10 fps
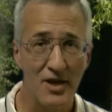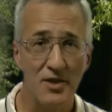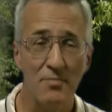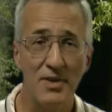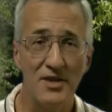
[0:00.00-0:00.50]

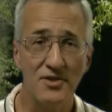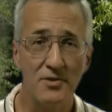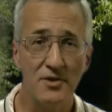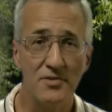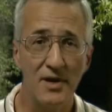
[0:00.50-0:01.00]
the pests you
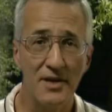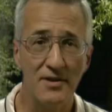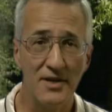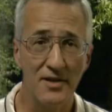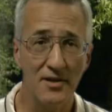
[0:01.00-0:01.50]
are trying to
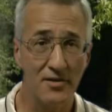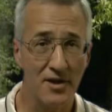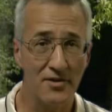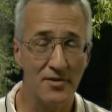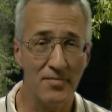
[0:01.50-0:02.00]
kill are
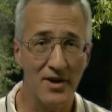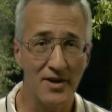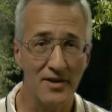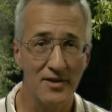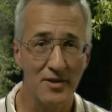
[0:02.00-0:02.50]
under the bark,
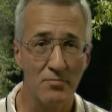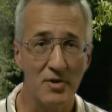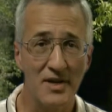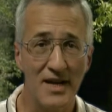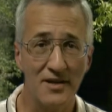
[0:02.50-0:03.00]

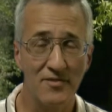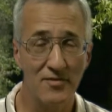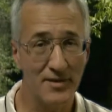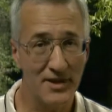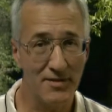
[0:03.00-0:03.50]
protected
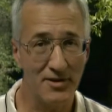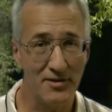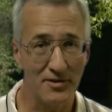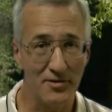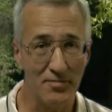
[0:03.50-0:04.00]
from the
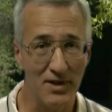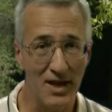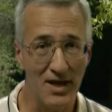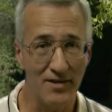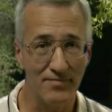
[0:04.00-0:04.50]
chemical you apply.